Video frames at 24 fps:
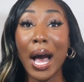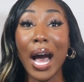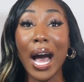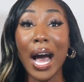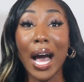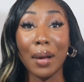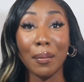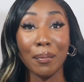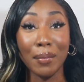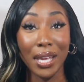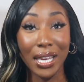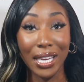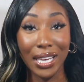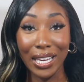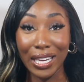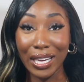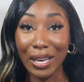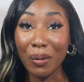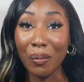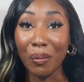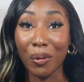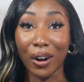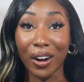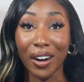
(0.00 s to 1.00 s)
I'm making
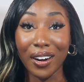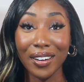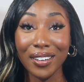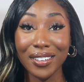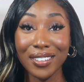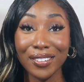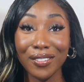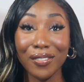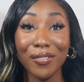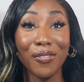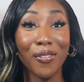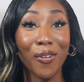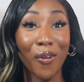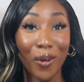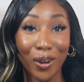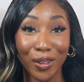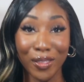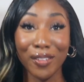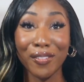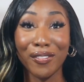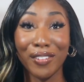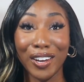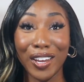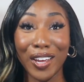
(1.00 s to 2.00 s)
it work for
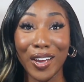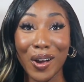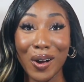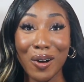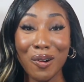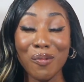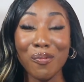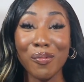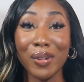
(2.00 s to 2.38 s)
the video.